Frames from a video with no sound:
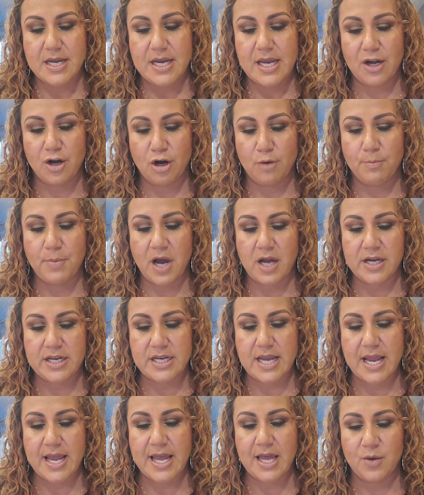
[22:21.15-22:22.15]
in our
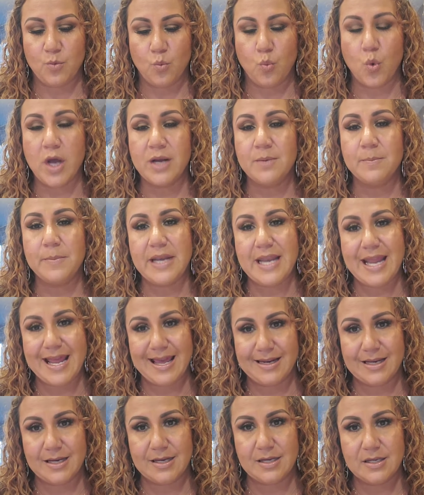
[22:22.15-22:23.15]
body. And one
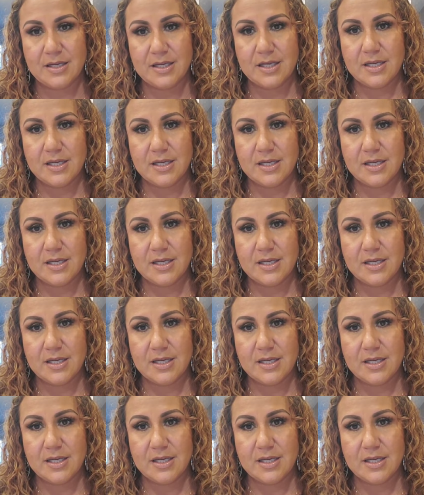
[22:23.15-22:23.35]
banana,